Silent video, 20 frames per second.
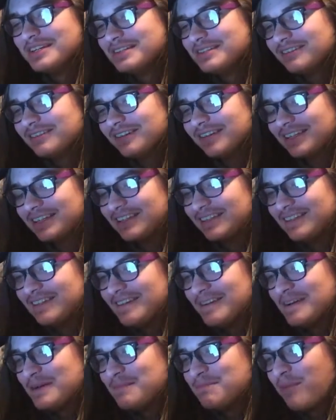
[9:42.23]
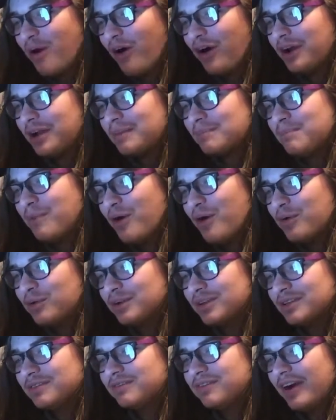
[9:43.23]
Fuck. Mark moaned
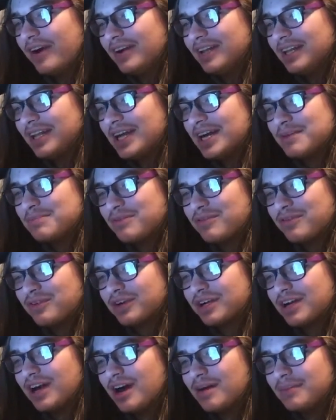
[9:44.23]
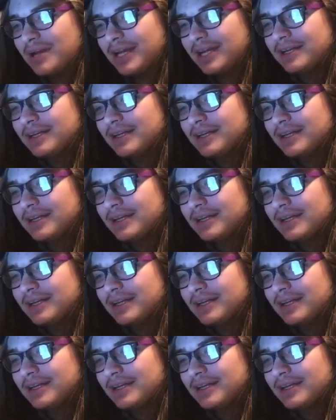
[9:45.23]
very loud before coming.